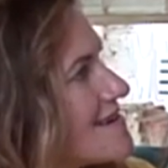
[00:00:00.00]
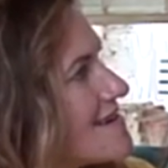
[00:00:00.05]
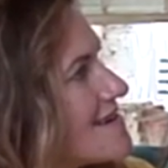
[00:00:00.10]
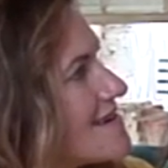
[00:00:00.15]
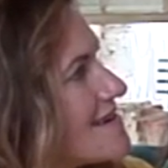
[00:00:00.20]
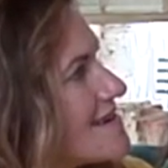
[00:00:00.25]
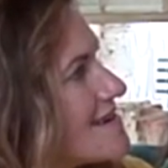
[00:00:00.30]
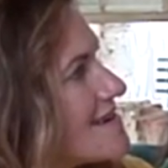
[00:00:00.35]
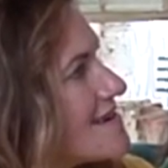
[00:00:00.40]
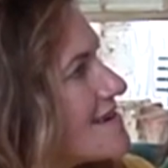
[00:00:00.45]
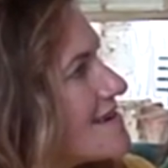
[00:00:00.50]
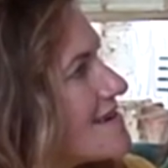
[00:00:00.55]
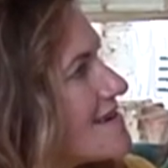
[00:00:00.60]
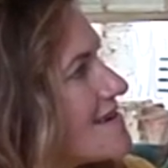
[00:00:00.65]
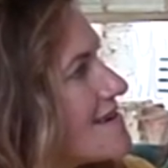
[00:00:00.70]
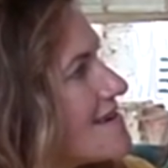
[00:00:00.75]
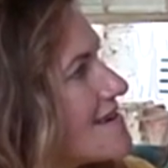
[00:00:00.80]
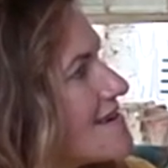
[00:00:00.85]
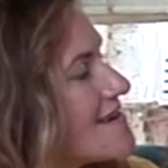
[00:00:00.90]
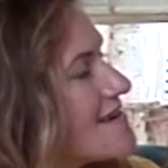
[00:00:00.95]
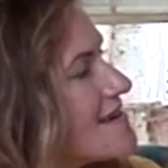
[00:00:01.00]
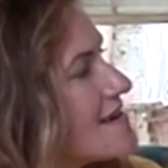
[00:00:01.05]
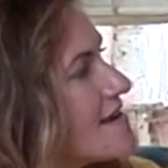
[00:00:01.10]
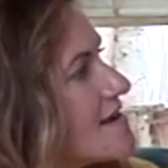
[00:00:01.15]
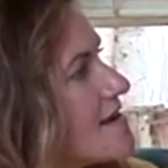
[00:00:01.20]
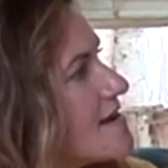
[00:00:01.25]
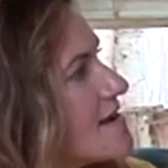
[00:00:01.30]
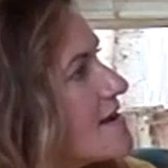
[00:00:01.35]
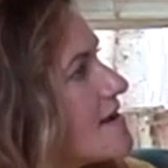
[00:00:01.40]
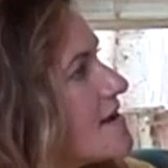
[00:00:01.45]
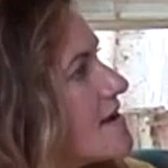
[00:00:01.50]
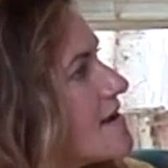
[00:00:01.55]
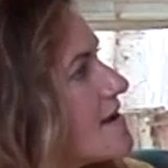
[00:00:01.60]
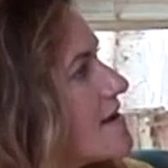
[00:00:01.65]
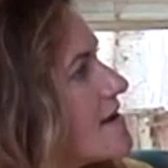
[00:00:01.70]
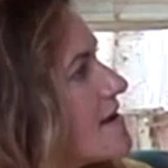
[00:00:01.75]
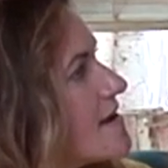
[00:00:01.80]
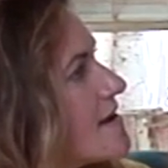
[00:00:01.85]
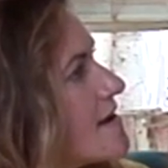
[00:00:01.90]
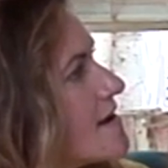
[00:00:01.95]

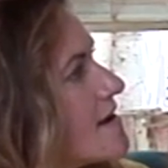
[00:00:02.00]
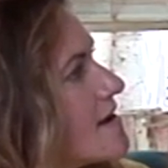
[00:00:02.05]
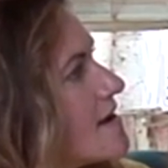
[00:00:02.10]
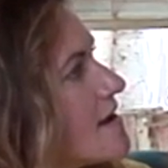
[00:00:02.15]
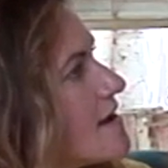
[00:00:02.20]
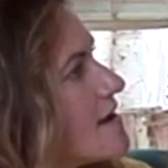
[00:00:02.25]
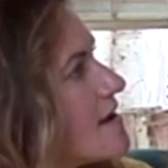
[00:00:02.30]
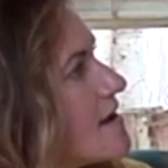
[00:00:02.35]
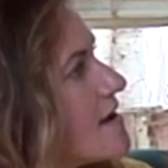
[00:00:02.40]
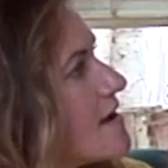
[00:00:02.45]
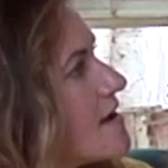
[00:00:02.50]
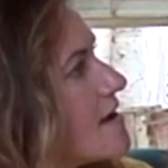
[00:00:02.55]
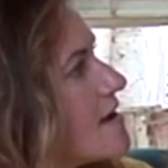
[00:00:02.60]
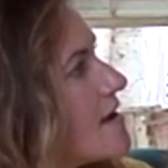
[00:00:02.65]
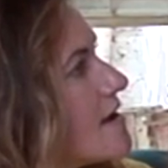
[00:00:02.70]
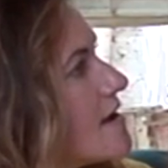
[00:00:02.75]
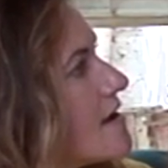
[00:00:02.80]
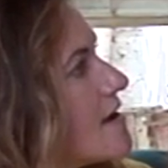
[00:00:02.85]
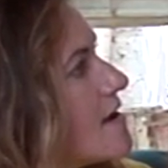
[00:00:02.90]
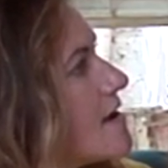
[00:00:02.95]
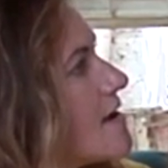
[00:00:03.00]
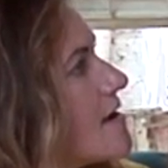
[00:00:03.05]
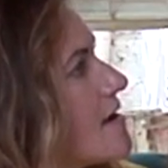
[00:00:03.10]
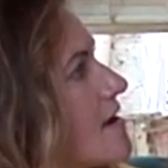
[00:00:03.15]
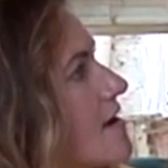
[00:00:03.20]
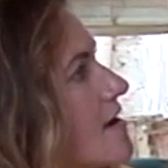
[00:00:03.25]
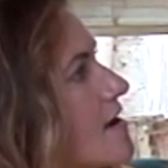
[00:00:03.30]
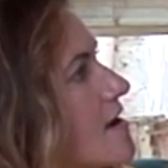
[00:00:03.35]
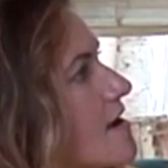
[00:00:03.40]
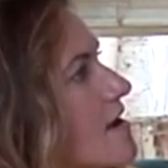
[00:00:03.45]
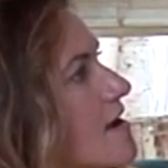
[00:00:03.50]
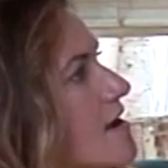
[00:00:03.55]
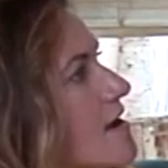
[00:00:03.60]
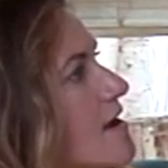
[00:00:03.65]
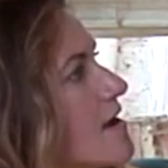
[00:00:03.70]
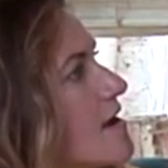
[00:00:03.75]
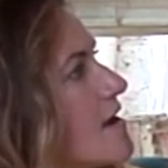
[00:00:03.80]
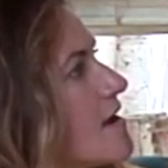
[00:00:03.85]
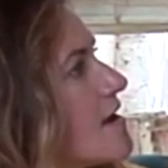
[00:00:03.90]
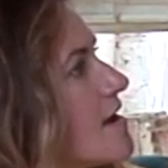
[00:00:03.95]

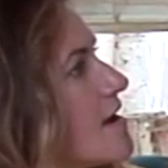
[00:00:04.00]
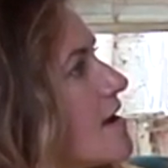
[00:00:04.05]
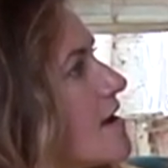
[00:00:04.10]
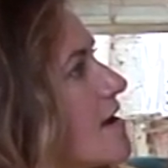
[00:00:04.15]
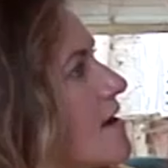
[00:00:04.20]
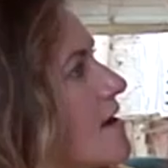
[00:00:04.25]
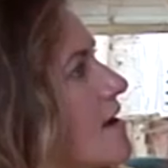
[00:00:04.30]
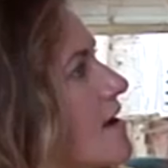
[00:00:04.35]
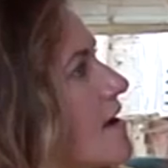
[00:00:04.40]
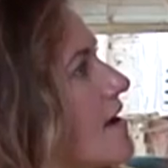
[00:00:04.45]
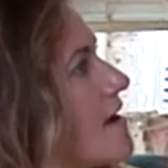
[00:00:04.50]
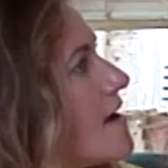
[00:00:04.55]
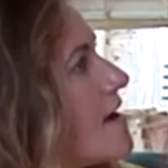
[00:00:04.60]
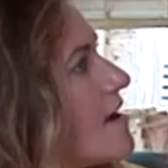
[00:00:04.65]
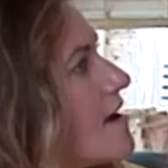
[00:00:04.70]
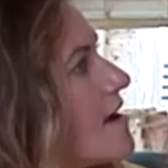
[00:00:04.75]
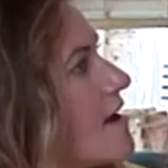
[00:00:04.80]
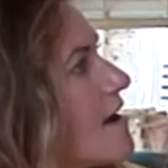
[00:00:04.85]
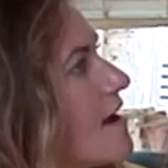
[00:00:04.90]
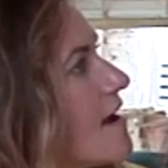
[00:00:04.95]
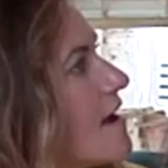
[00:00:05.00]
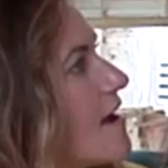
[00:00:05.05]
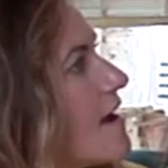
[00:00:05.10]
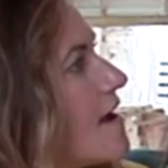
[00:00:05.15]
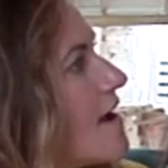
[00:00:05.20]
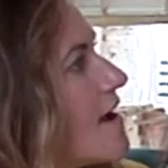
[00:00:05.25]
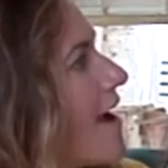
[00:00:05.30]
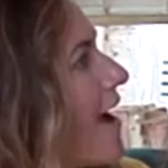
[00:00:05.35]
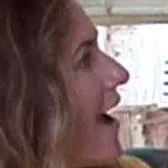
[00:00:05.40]
(not speaking)